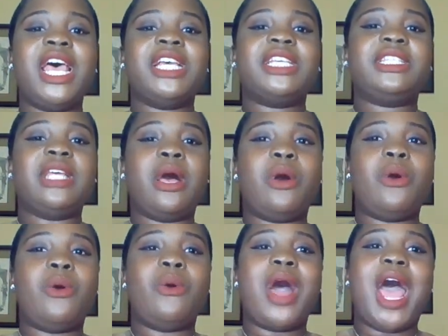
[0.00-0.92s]

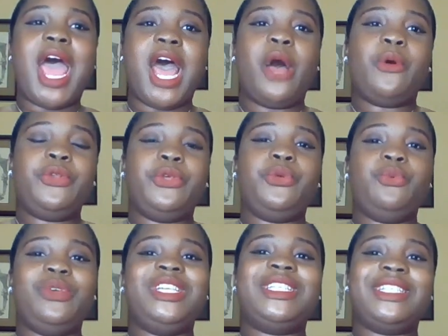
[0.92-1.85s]
So, how do
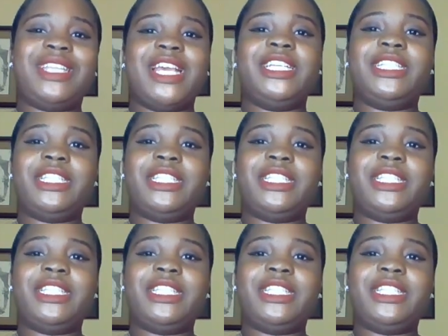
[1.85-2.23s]
we stay